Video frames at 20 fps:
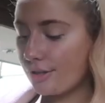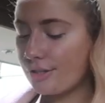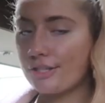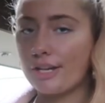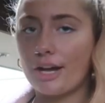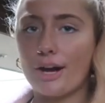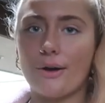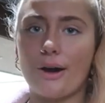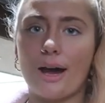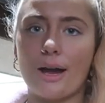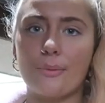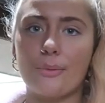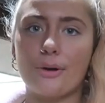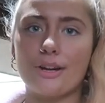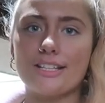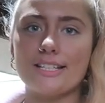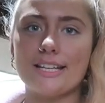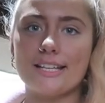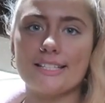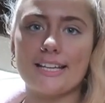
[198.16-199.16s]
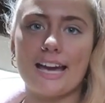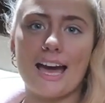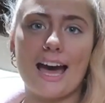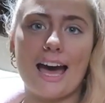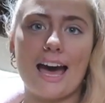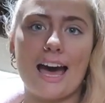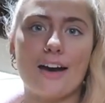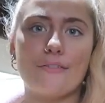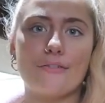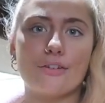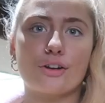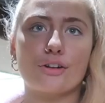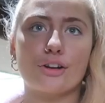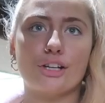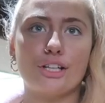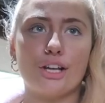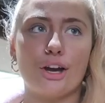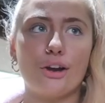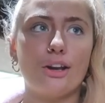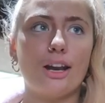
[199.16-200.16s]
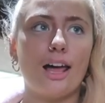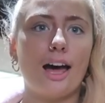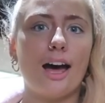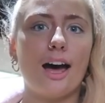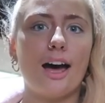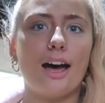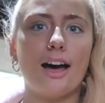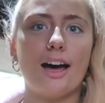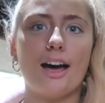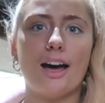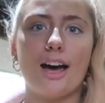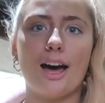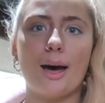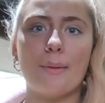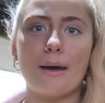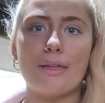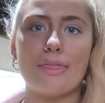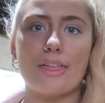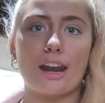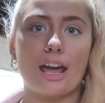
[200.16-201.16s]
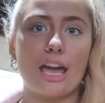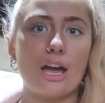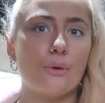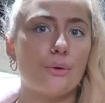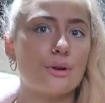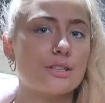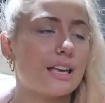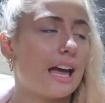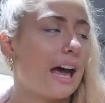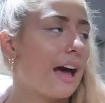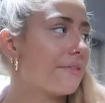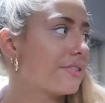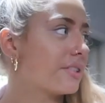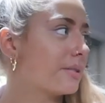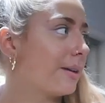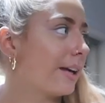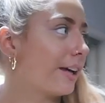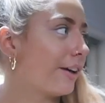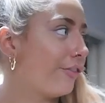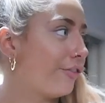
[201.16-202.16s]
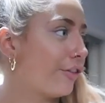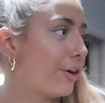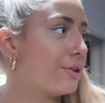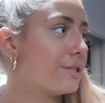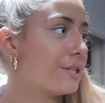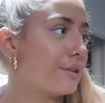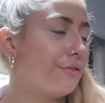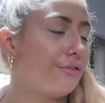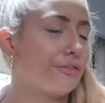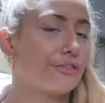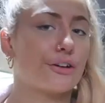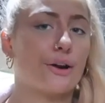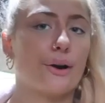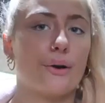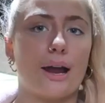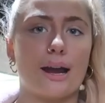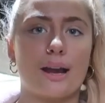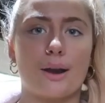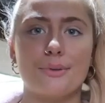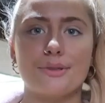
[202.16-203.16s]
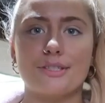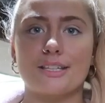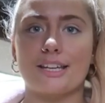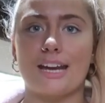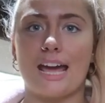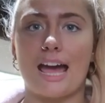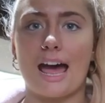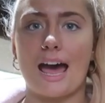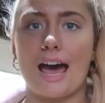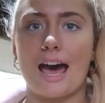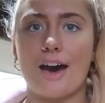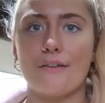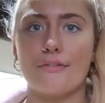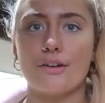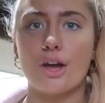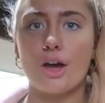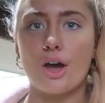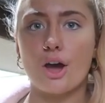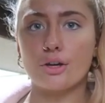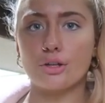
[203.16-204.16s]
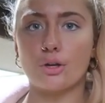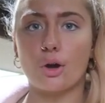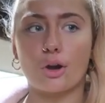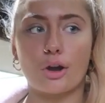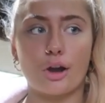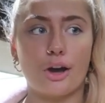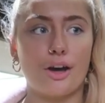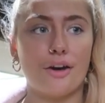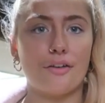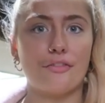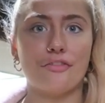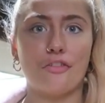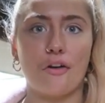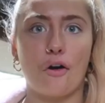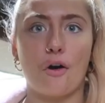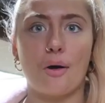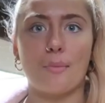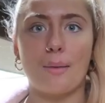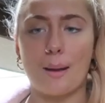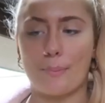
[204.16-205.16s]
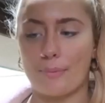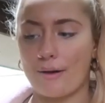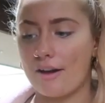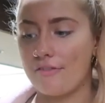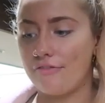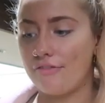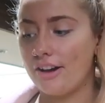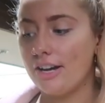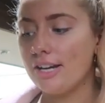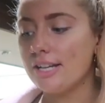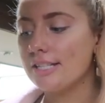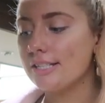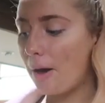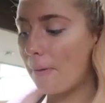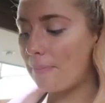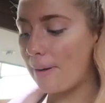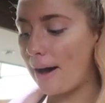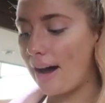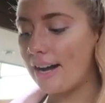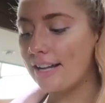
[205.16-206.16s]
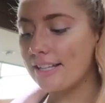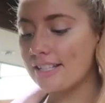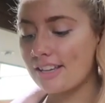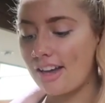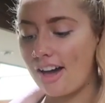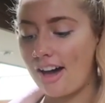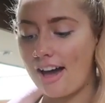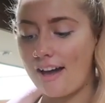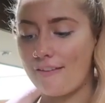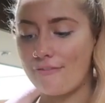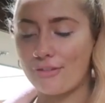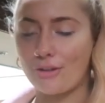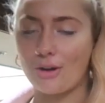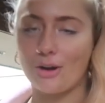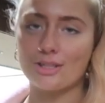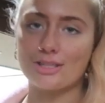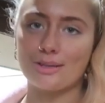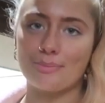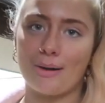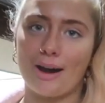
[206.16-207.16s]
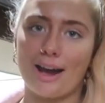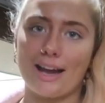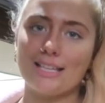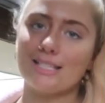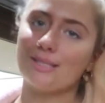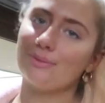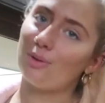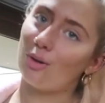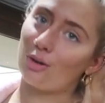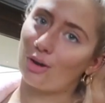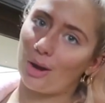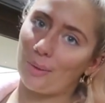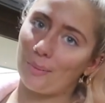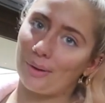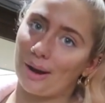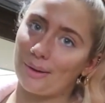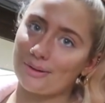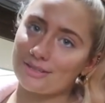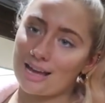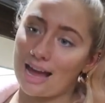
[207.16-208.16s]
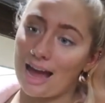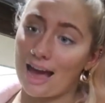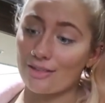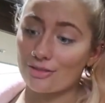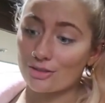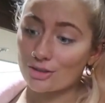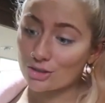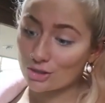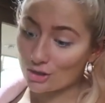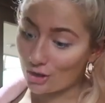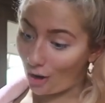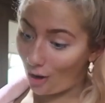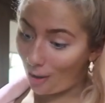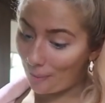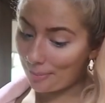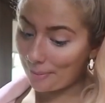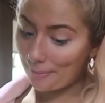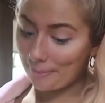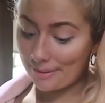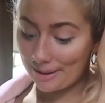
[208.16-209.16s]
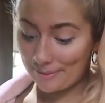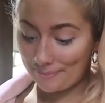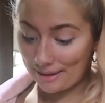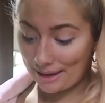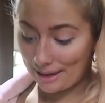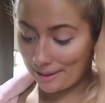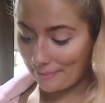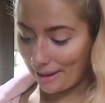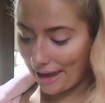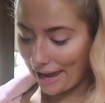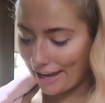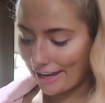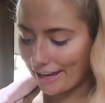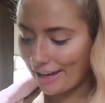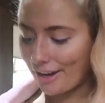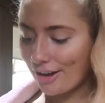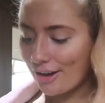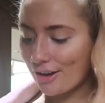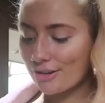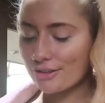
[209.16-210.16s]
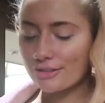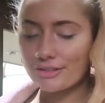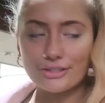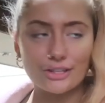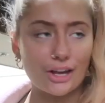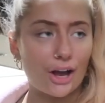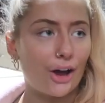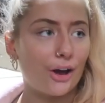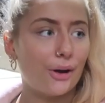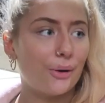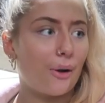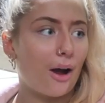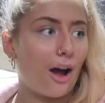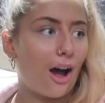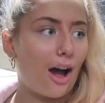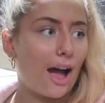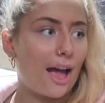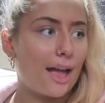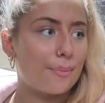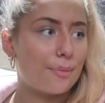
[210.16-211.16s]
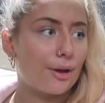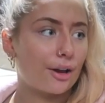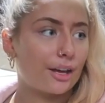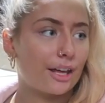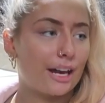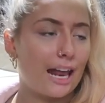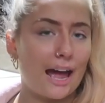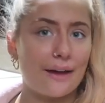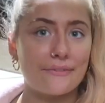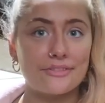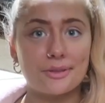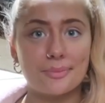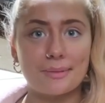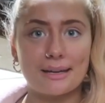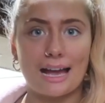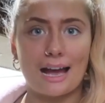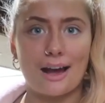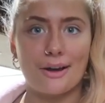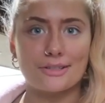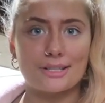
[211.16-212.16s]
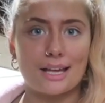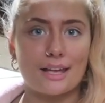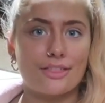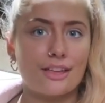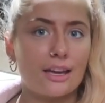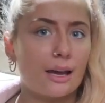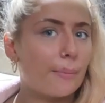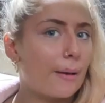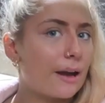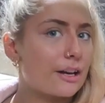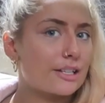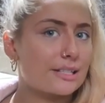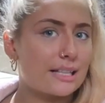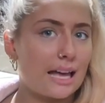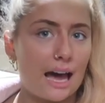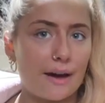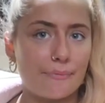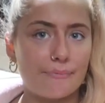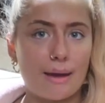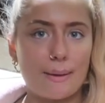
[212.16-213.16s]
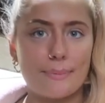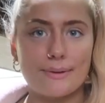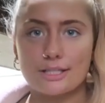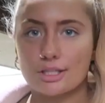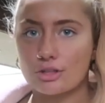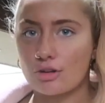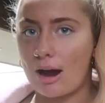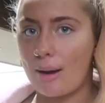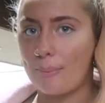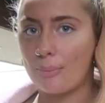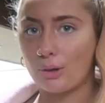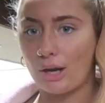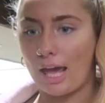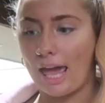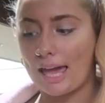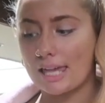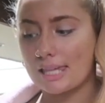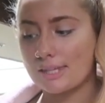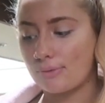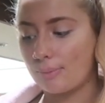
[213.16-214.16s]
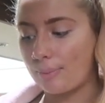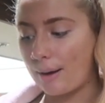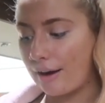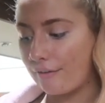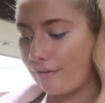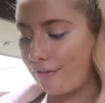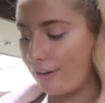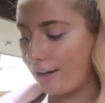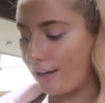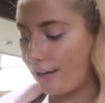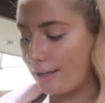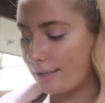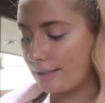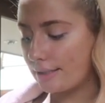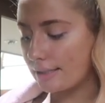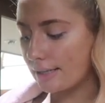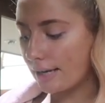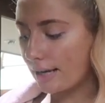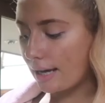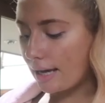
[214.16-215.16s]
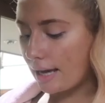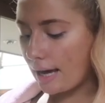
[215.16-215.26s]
So I wanted to have a granola, and then I also have some like frozen fruit, and I was gonna have yogurt for my breakfast, but I forgot to buy some yogurt when I was at the shop, me being me. So I'm gonna have something else. I think I might just have maybe scrambled eggs for breakfast.